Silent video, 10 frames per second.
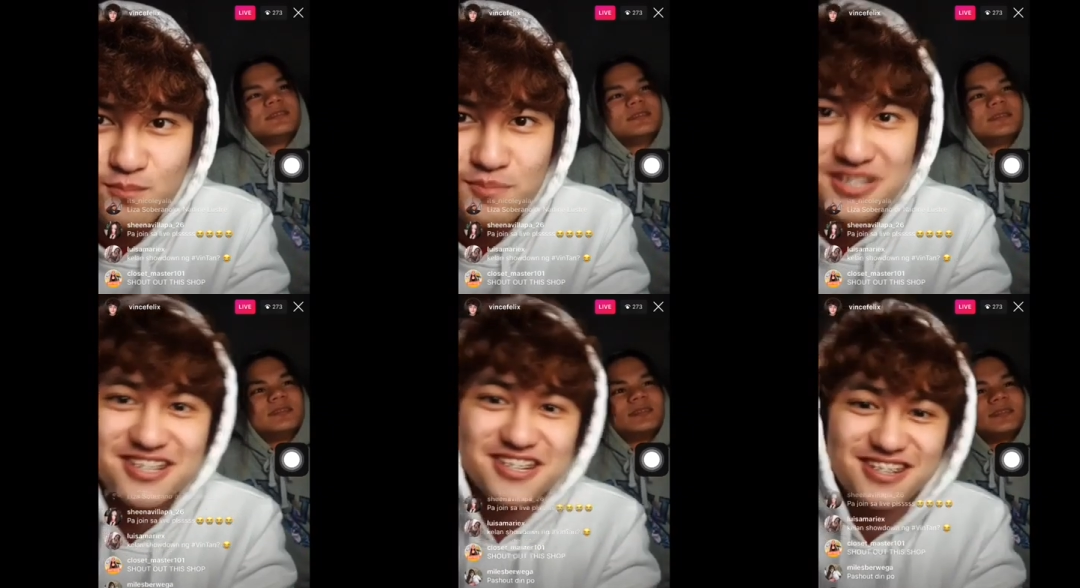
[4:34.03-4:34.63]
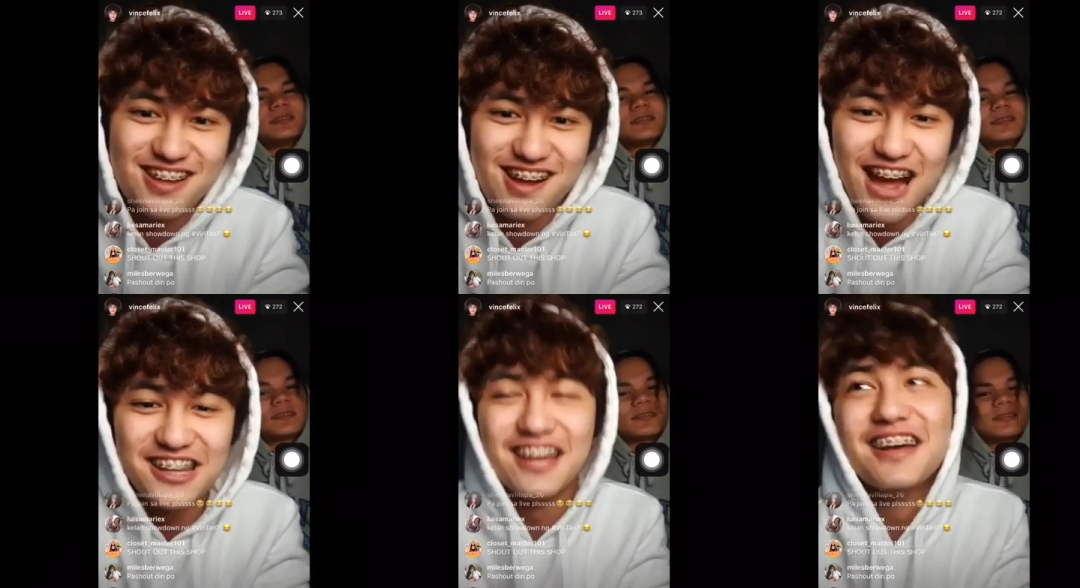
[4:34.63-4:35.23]
Speaker 1: Mistisa. i Ah,
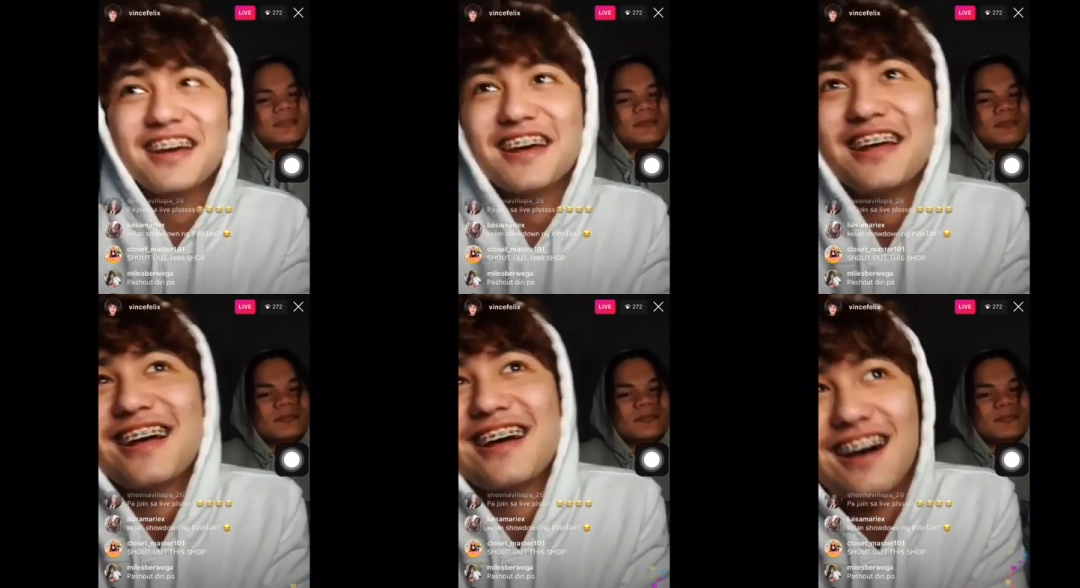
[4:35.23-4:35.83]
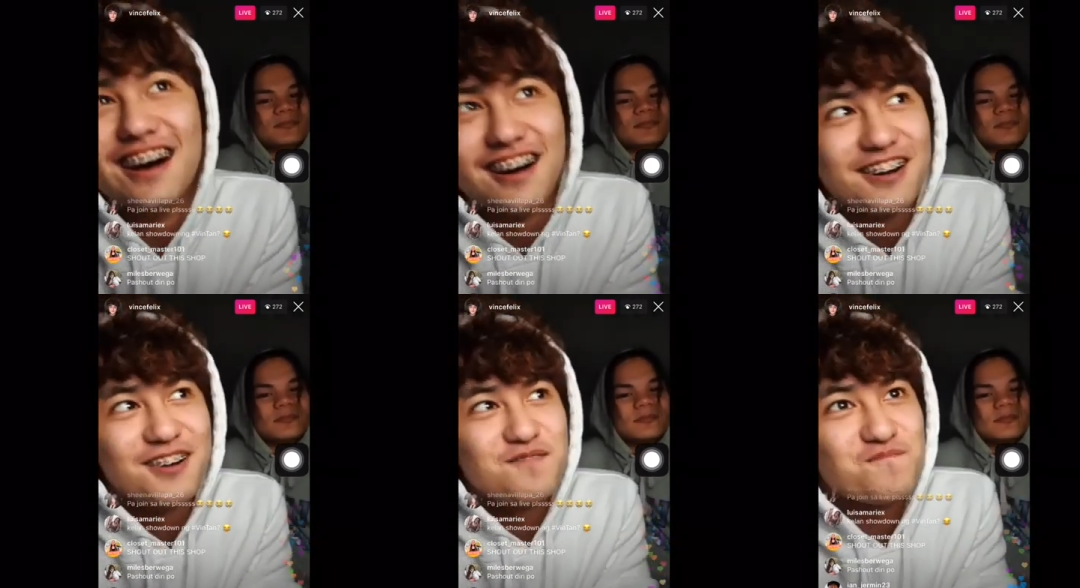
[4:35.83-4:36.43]
hindi.
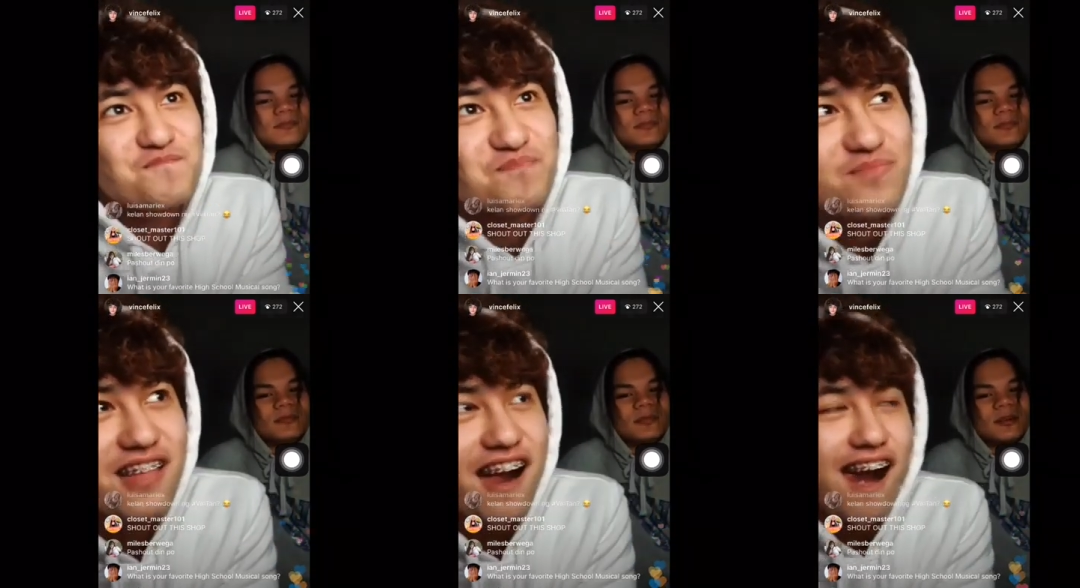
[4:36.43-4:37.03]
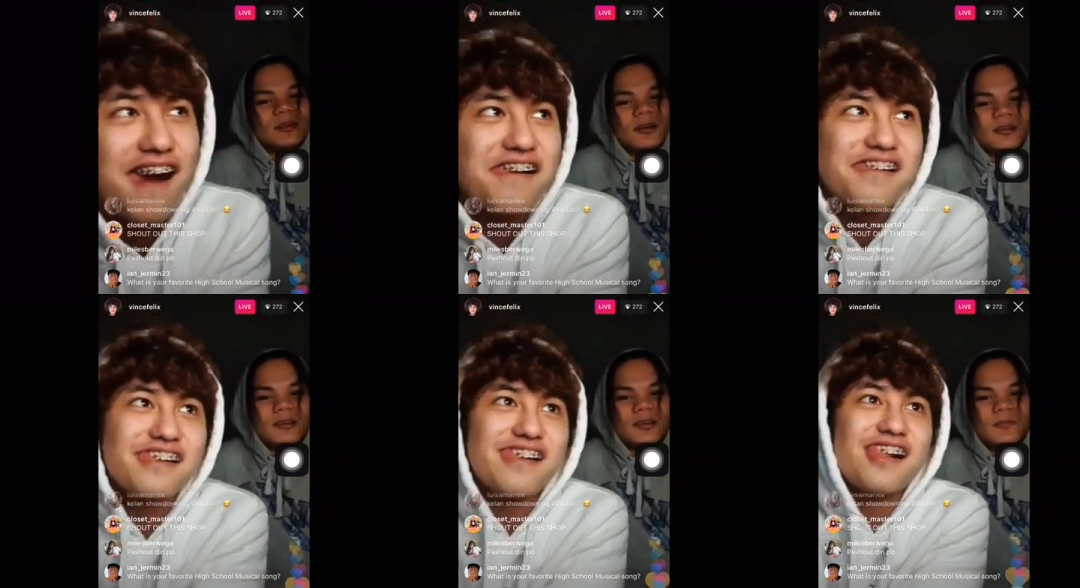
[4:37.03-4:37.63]
Um, Kind
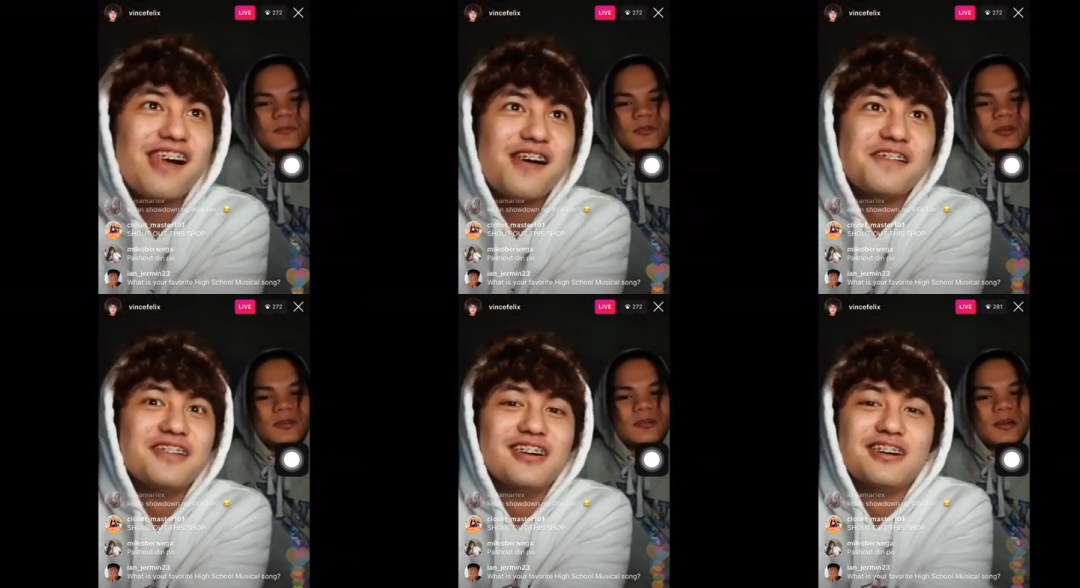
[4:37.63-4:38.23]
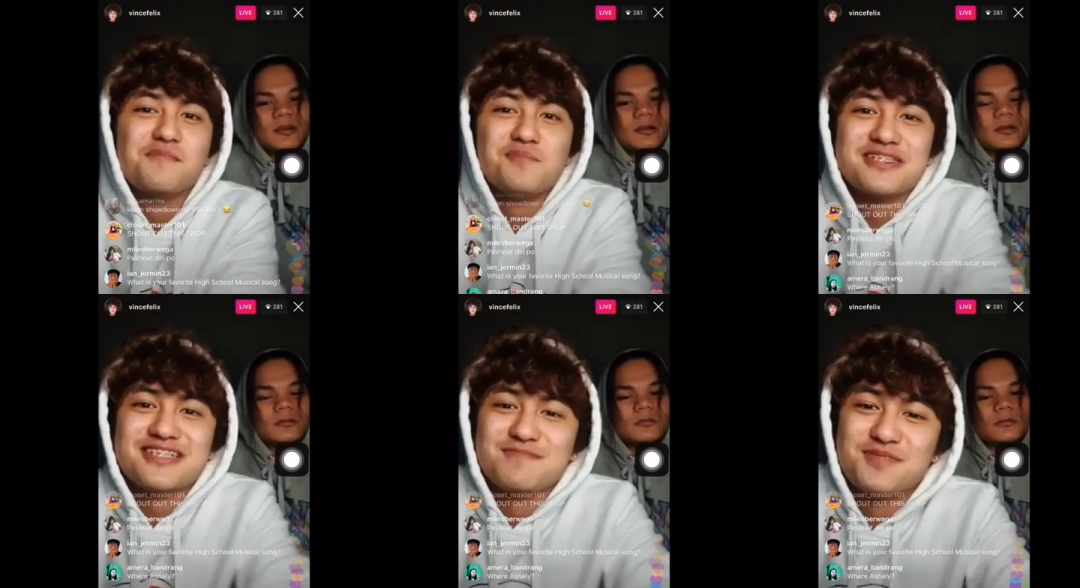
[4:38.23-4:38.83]
of like Morena right now.
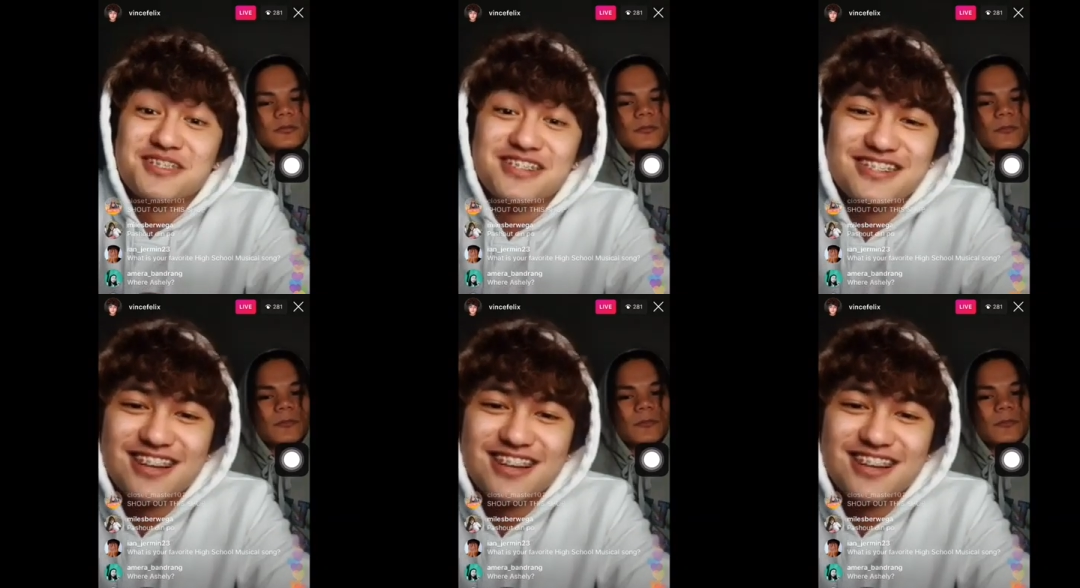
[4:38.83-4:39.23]
Miss, Miss